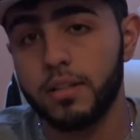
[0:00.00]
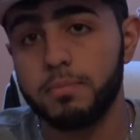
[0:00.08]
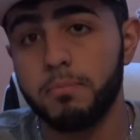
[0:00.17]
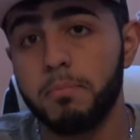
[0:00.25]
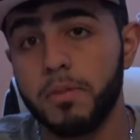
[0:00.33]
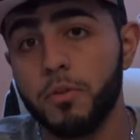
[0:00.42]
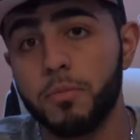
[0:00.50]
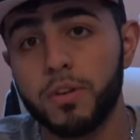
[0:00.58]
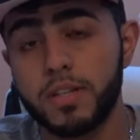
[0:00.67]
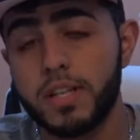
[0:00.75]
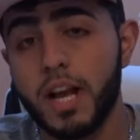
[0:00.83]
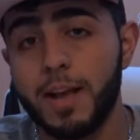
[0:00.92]

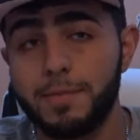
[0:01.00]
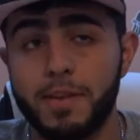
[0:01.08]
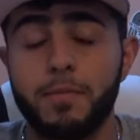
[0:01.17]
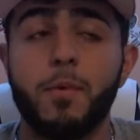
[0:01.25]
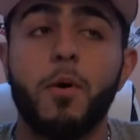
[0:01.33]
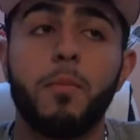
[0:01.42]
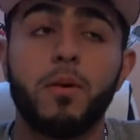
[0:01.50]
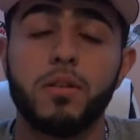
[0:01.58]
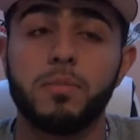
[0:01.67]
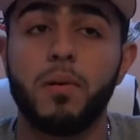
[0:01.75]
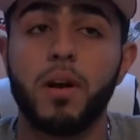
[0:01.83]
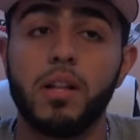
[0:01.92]
numerous times. I've
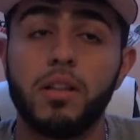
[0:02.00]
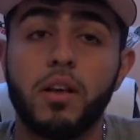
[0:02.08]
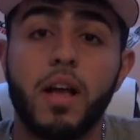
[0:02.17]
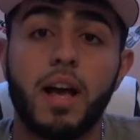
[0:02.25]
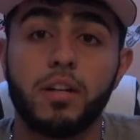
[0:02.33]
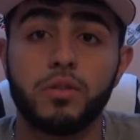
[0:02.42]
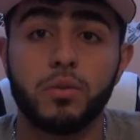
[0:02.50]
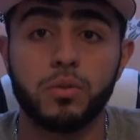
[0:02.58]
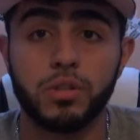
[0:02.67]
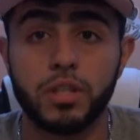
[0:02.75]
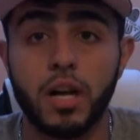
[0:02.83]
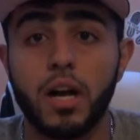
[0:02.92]
almost bought the actual
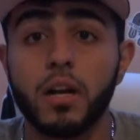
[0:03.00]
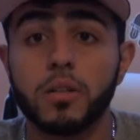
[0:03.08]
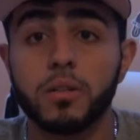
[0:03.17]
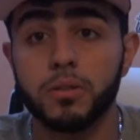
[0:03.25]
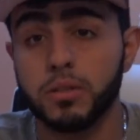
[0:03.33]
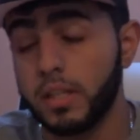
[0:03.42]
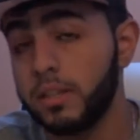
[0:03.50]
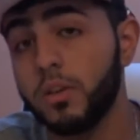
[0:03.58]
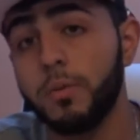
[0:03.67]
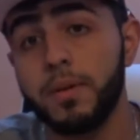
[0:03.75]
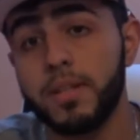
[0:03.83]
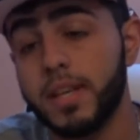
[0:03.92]
Chicago's like
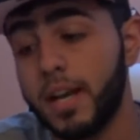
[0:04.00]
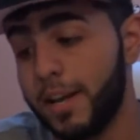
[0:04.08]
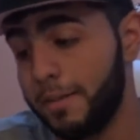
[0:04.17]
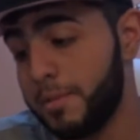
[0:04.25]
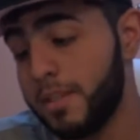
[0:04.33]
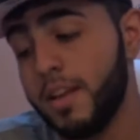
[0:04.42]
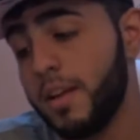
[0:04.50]
so many times.